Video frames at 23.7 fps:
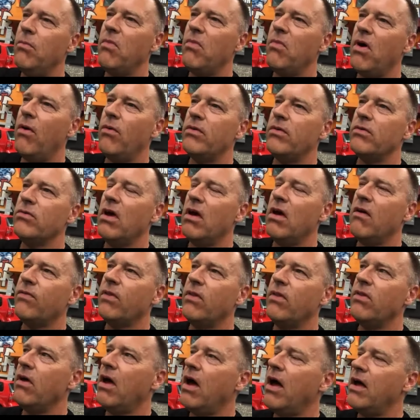the mountain, you have
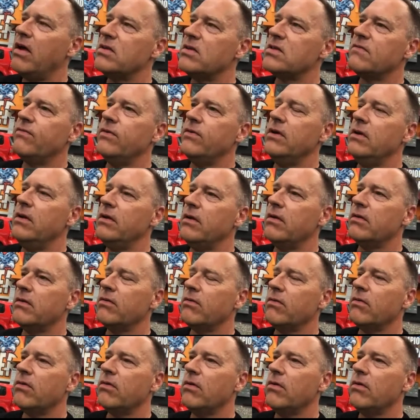the highest feeling,